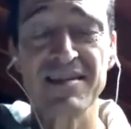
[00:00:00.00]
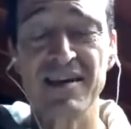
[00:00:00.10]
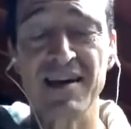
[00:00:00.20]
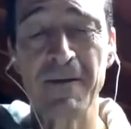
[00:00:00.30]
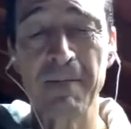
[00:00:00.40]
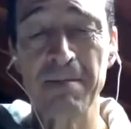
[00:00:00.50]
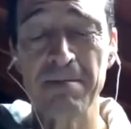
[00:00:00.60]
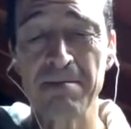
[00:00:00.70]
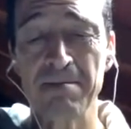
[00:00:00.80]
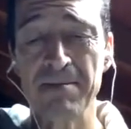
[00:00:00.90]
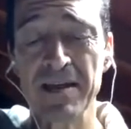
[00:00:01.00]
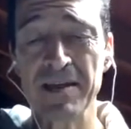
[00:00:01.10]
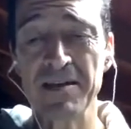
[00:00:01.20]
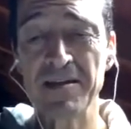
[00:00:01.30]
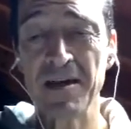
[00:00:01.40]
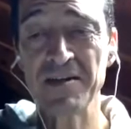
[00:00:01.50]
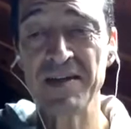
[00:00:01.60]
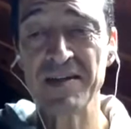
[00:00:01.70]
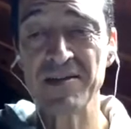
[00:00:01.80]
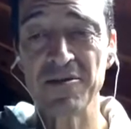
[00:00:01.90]
in the
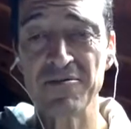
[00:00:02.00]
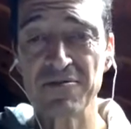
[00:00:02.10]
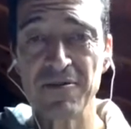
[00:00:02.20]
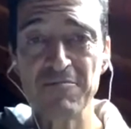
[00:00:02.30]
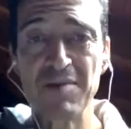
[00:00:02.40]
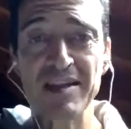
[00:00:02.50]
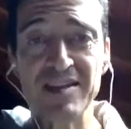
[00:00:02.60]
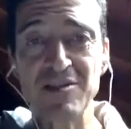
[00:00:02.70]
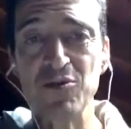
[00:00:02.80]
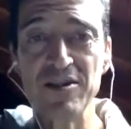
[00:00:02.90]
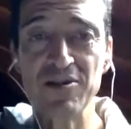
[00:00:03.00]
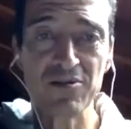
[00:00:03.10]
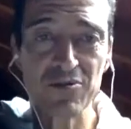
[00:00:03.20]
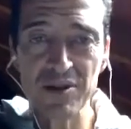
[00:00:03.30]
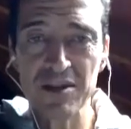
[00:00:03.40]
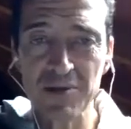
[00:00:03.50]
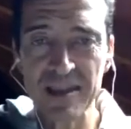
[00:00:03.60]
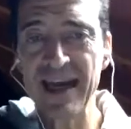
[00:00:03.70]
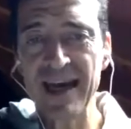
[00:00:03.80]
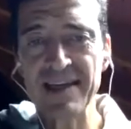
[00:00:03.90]
context of my situation with
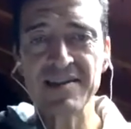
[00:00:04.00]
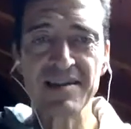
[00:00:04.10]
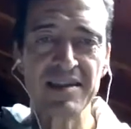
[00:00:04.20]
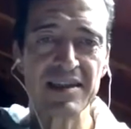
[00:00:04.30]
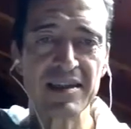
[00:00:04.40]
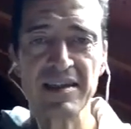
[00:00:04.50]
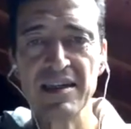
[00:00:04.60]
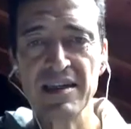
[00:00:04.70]
cancer,